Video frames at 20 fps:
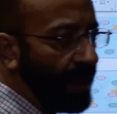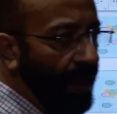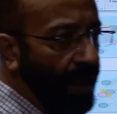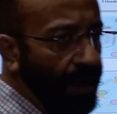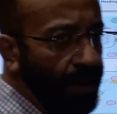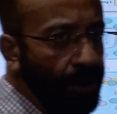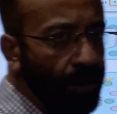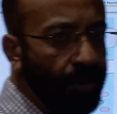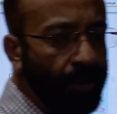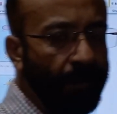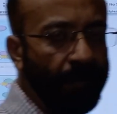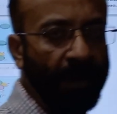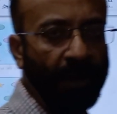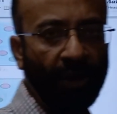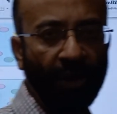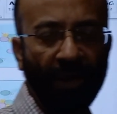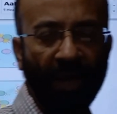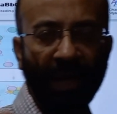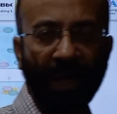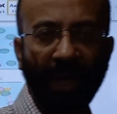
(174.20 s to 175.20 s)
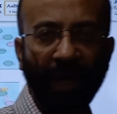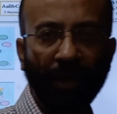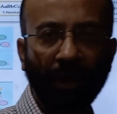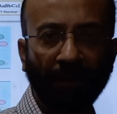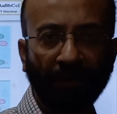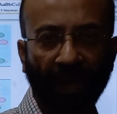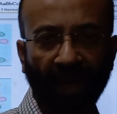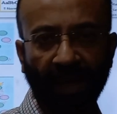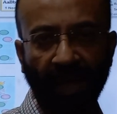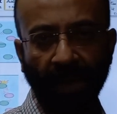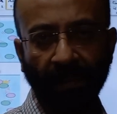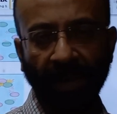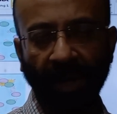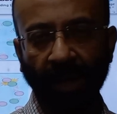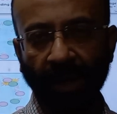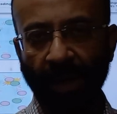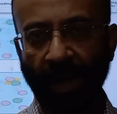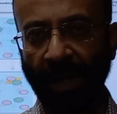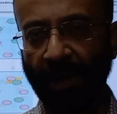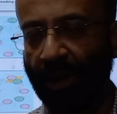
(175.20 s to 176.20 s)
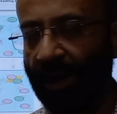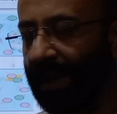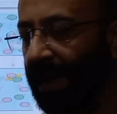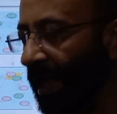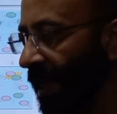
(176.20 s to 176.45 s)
thing due to which the rate of the chemical reaction